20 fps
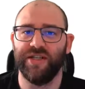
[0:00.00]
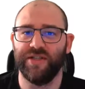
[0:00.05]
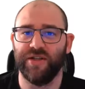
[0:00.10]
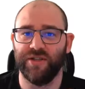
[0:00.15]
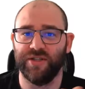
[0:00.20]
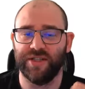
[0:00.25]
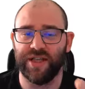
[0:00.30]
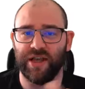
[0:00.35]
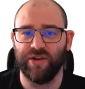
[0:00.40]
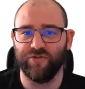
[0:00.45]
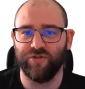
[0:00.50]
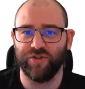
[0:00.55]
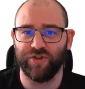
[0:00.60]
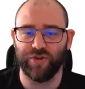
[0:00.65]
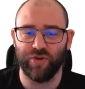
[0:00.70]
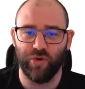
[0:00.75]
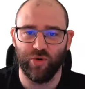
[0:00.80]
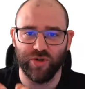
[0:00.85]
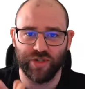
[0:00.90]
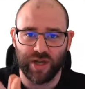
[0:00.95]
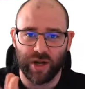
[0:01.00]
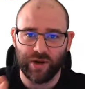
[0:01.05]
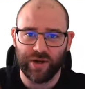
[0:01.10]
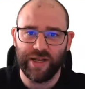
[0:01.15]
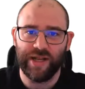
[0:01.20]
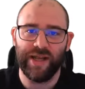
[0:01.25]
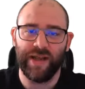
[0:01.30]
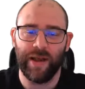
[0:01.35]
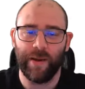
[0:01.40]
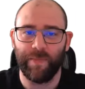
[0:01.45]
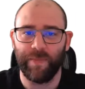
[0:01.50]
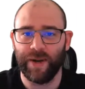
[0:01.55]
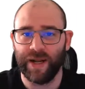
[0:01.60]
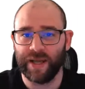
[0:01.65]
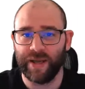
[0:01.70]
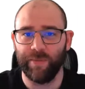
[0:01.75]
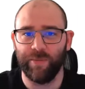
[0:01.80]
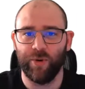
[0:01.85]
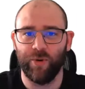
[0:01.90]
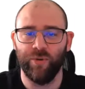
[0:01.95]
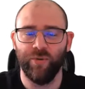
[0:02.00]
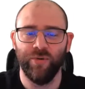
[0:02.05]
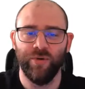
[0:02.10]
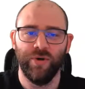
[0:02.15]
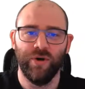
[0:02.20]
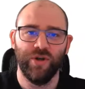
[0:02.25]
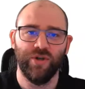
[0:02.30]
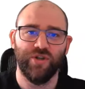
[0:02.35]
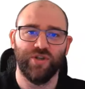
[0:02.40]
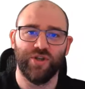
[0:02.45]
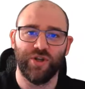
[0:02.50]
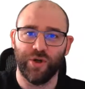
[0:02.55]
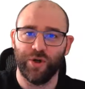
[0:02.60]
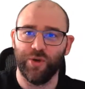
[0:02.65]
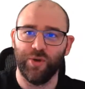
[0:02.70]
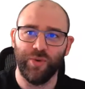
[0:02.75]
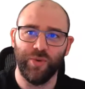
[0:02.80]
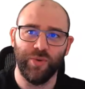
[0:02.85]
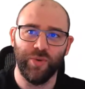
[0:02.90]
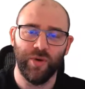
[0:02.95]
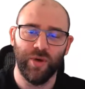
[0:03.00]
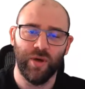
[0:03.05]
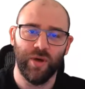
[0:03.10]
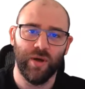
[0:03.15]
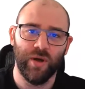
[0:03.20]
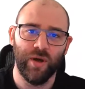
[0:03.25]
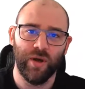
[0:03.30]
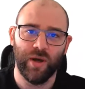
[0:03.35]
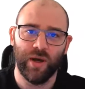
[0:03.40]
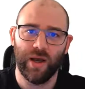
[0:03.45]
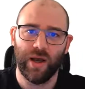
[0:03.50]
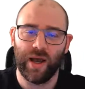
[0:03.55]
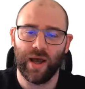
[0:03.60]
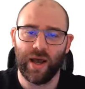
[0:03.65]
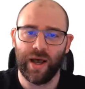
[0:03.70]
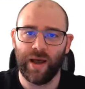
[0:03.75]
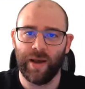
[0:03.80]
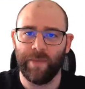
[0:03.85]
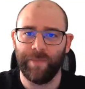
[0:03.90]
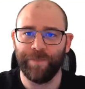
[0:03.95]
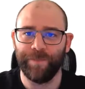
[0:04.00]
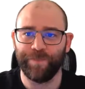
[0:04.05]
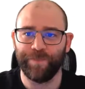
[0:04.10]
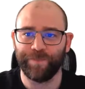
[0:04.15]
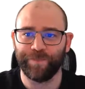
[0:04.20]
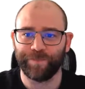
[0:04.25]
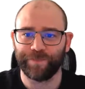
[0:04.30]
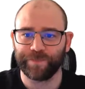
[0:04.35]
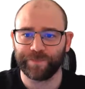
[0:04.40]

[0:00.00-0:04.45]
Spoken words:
So stage restore is only applicable to entire